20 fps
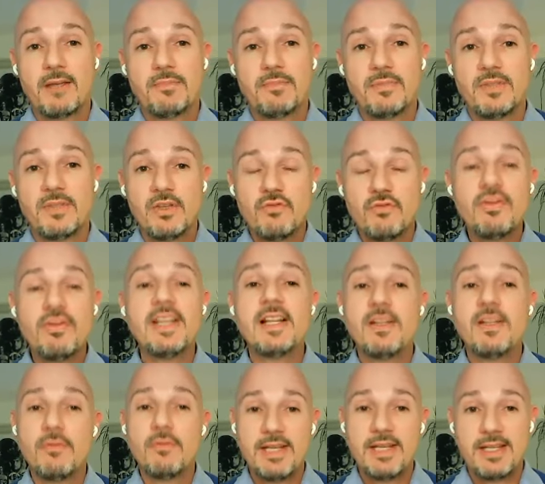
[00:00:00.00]
you
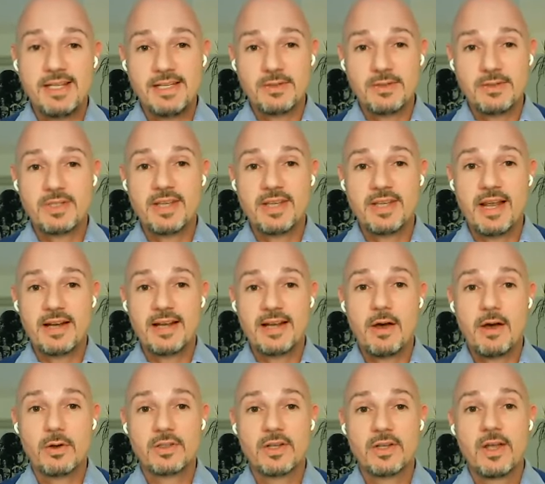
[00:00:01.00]
really, really need to stand
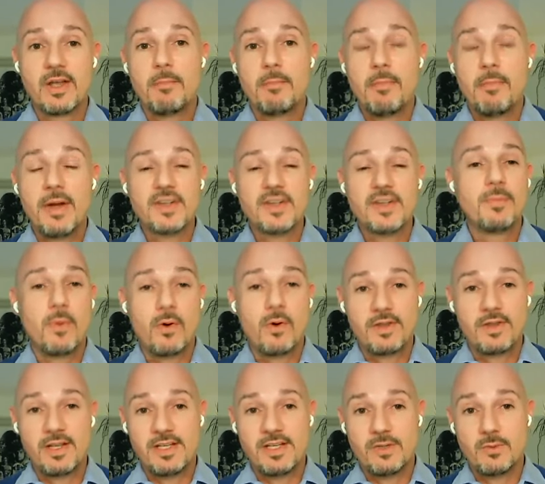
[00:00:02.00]
out much
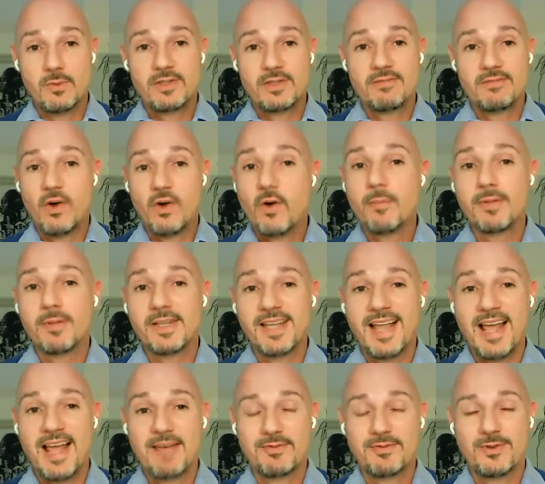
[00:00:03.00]
more than you would
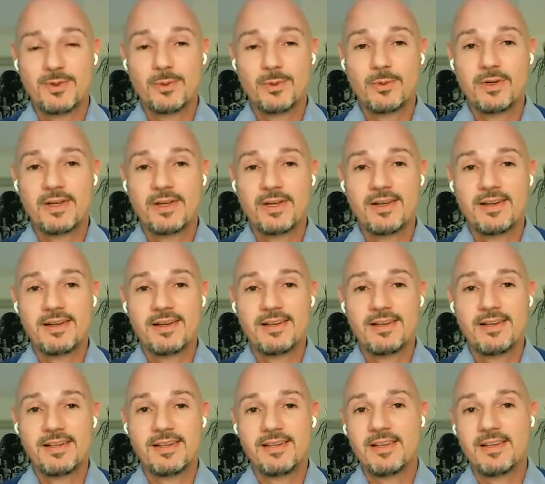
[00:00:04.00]
normally have to
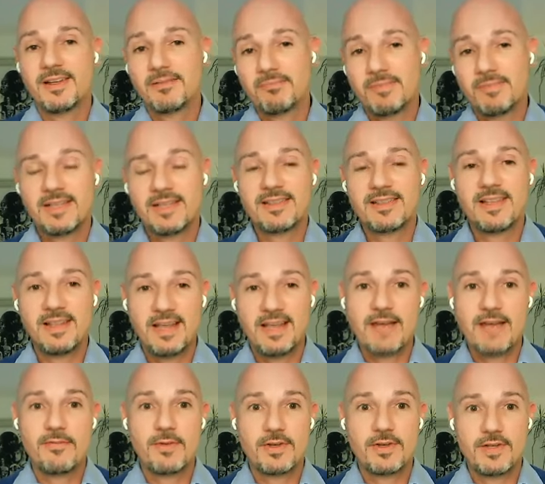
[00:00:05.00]
in a, let's say,
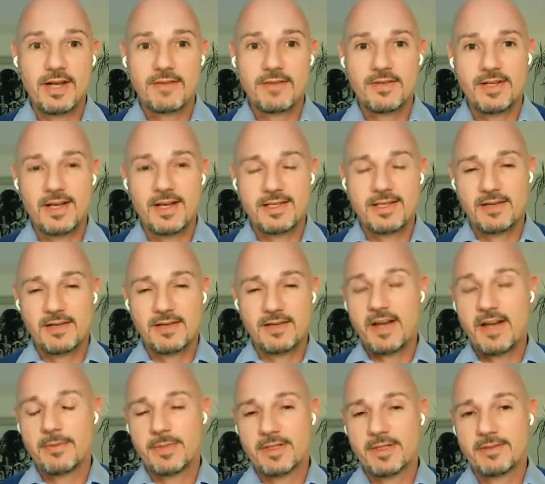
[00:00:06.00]
average advertising
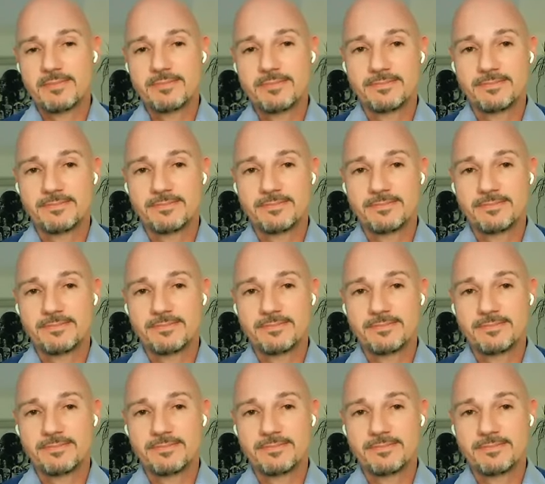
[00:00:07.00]
environment.